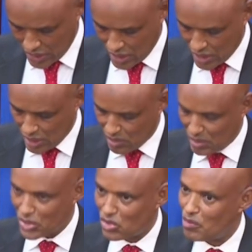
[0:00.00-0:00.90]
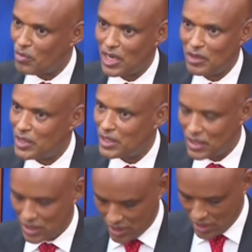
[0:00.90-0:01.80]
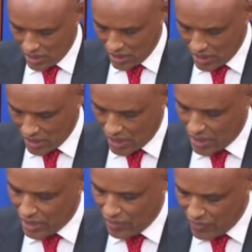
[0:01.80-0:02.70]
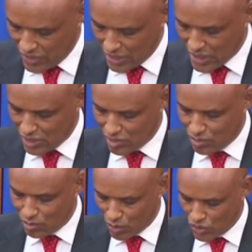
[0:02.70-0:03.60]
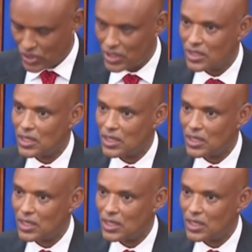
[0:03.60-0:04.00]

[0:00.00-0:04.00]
members of parliament, and the investigative process